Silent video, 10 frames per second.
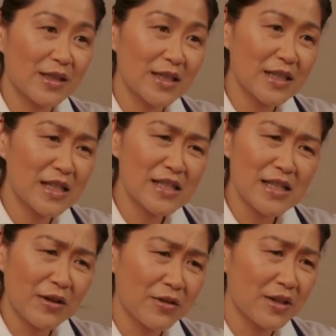kidney
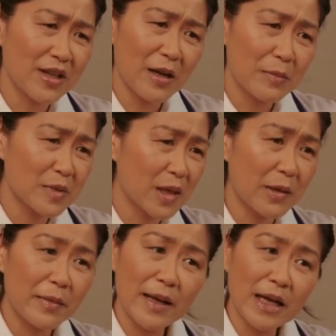problems,
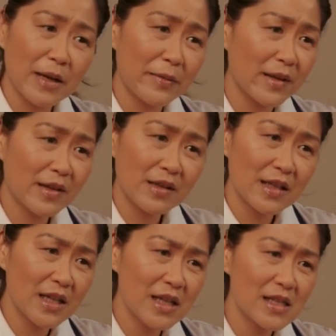and
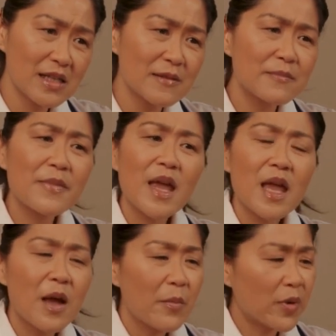problems with
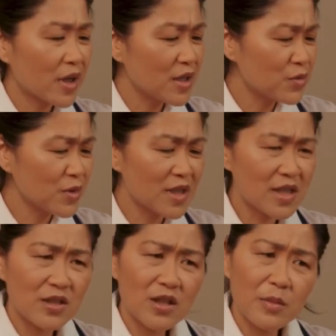memory,
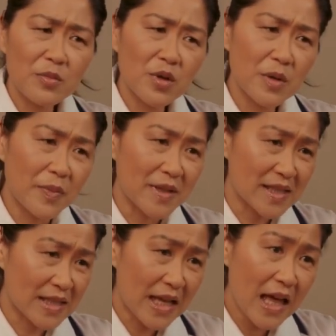as well
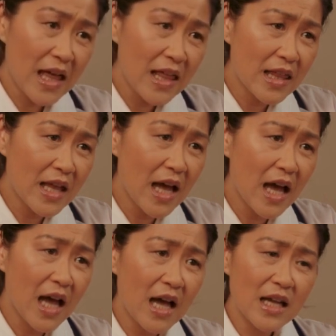as
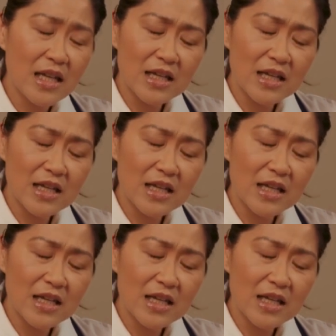wrinkles.